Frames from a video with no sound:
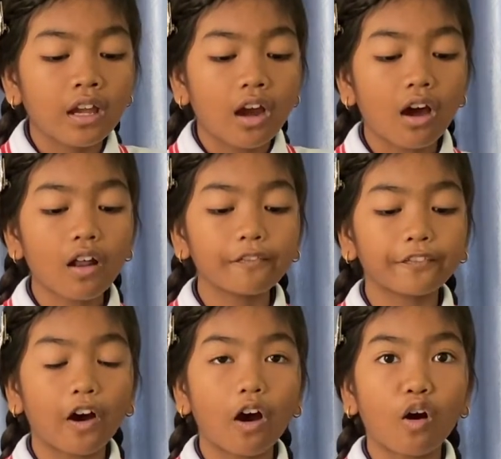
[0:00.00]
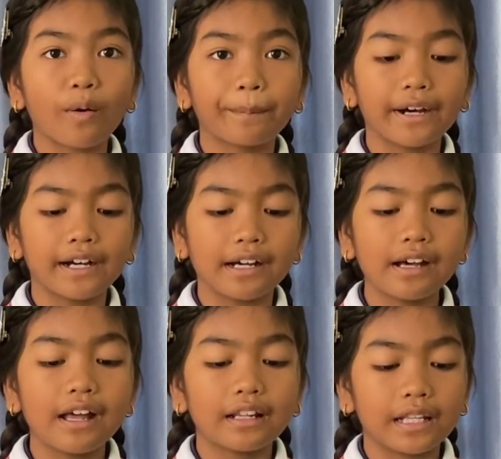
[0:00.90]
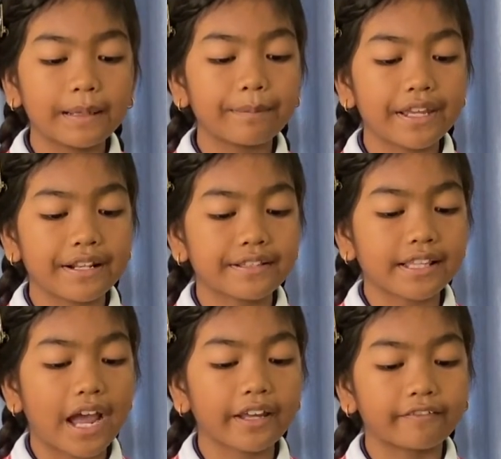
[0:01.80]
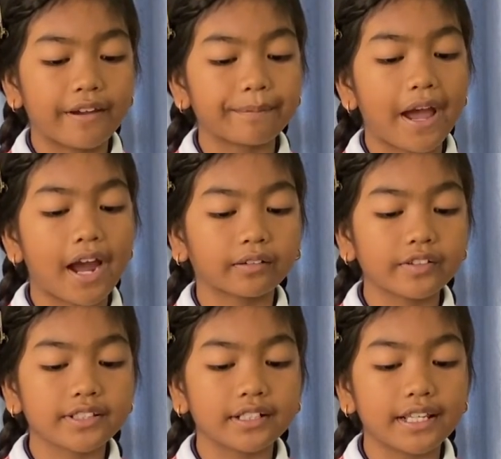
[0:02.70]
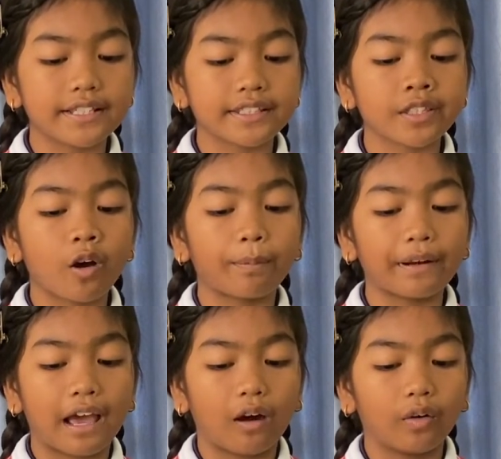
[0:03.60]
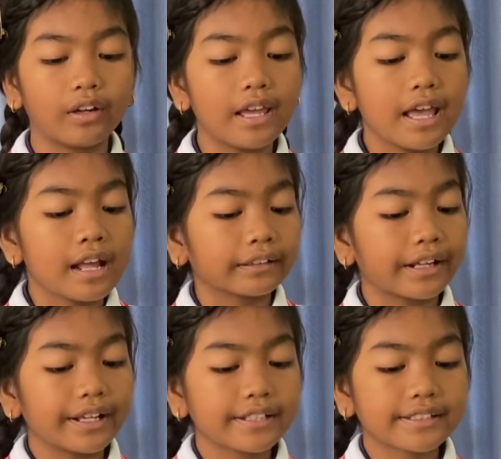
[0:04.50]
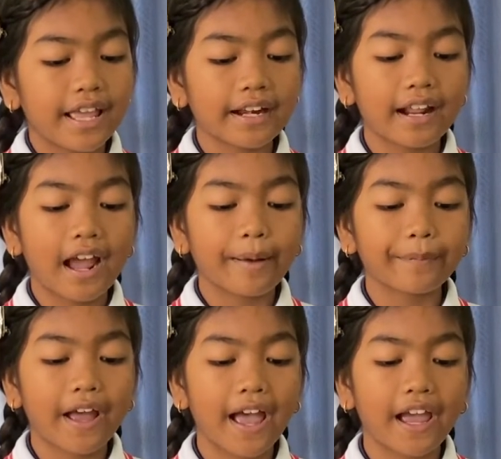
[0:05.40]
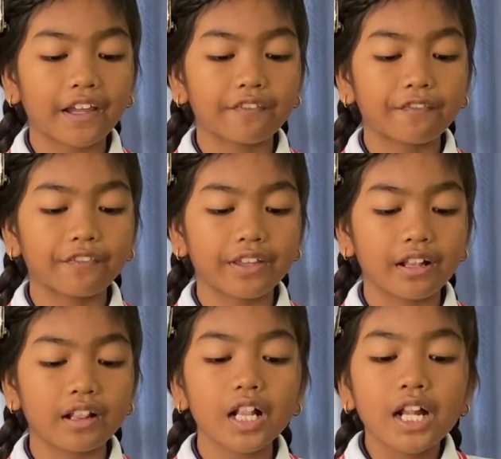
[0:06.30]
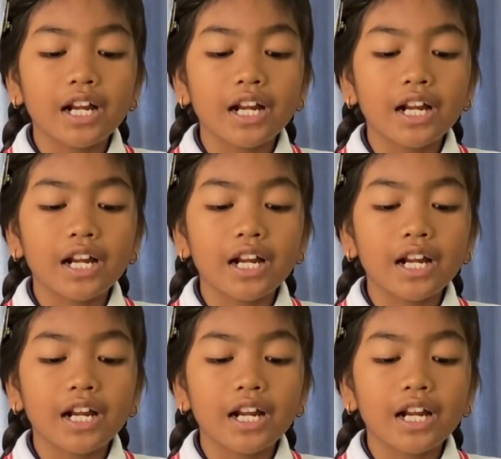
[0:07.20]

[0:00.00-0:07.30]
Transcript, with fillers: All four hoppers lived inside Grandpa Grizzly's snowplow. They set up high fear.